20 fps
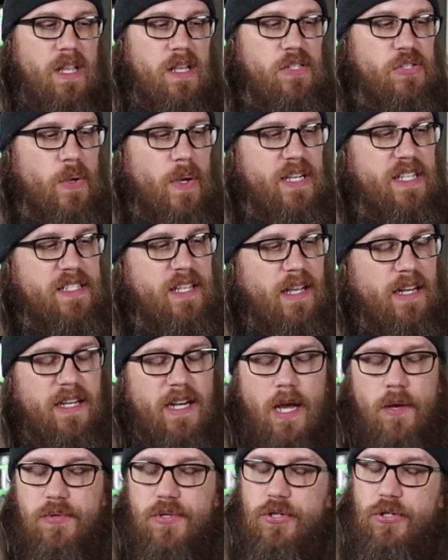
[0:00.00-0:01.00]
So I decided
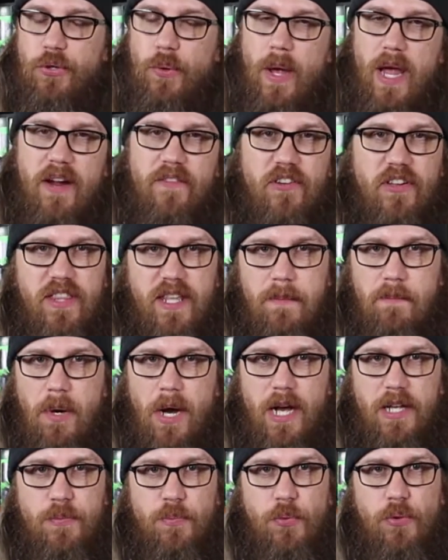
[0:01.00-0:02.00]
I was going to do everything
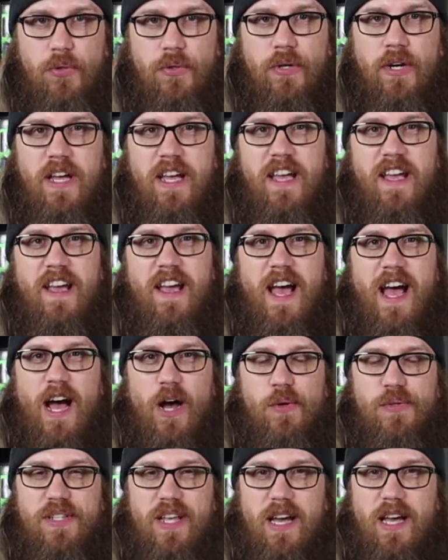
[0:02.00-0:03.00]
possible
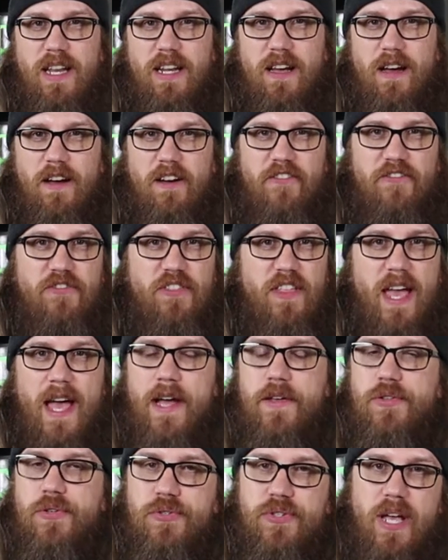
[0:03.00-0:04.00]
outside of the
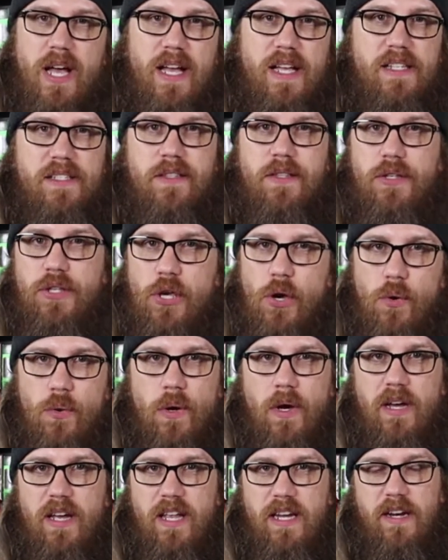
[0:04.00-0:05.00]
exercise, the
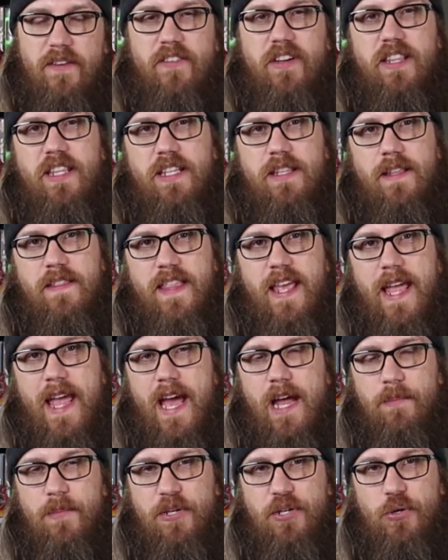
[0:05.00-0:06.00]
yoga, and everything that they
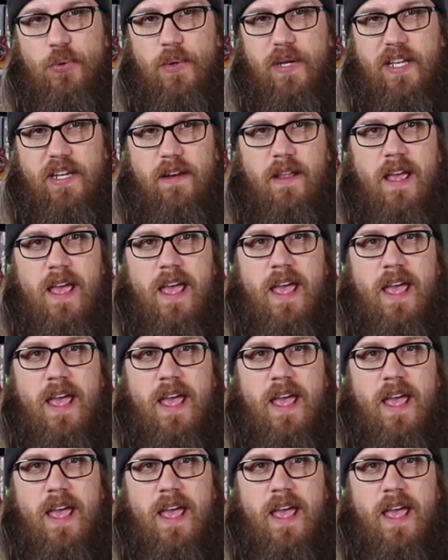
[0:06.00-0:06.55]
had me doing.